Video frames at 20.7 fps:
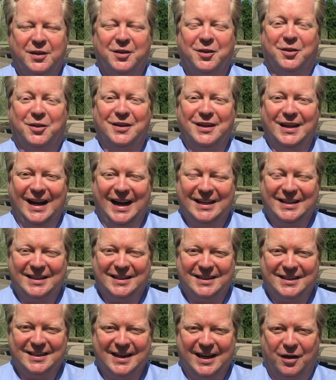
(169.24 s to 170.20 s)
you can
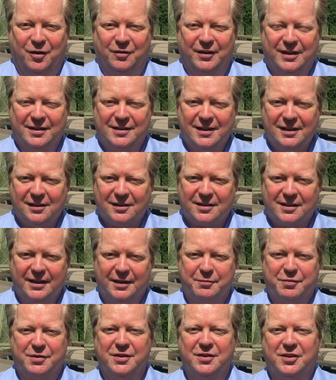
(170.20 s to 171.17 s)
edit it out. There's little
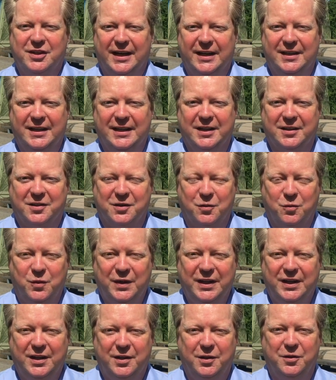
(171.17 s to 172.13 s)
tips and techniques that
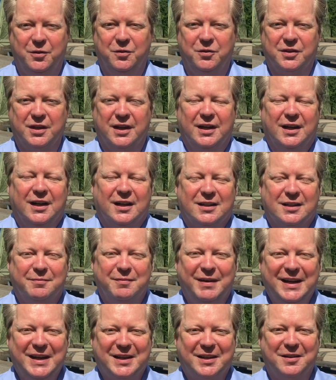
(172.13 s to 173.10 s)
we use to
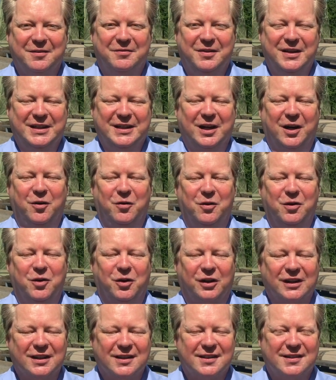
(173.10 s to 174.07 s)
make the video
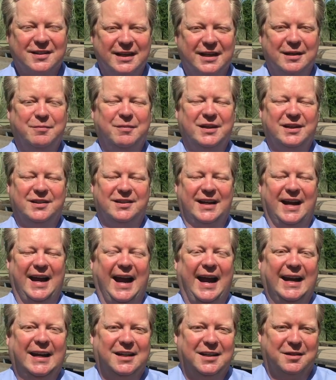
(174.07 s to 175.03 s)
look seamless
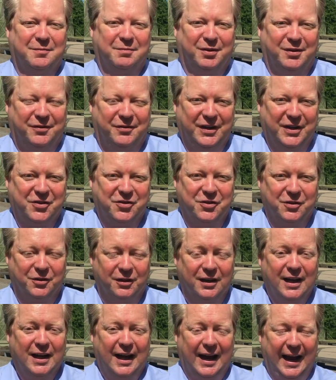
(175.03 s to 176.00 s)
and
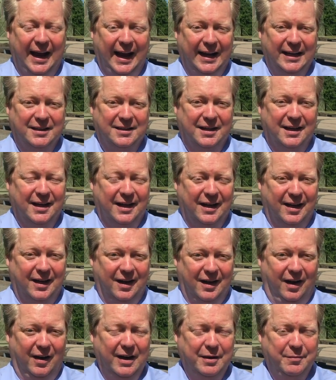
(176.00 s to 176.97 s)
professional, and
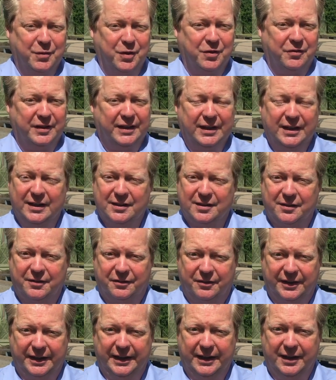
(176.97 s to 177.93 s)
iMovie is a
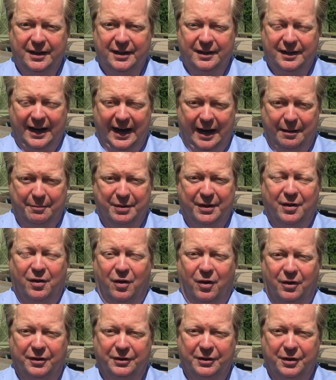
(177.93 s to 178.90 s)
free app
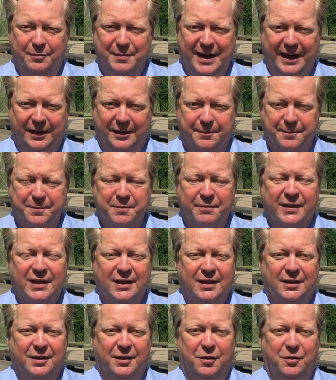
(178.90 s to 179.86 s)
on your Mac.
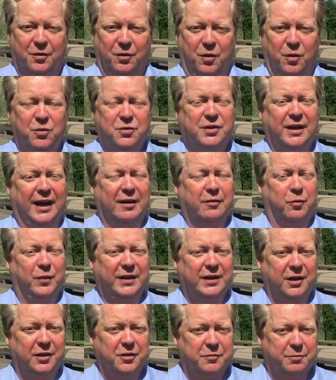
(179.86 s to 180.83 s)
You can also have
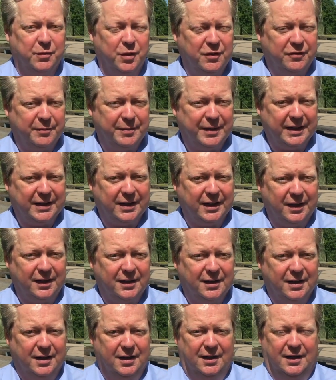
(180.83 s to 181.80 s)
Windows Movie
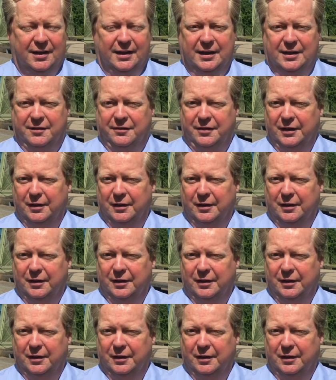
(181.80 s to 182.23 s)
Maker, there's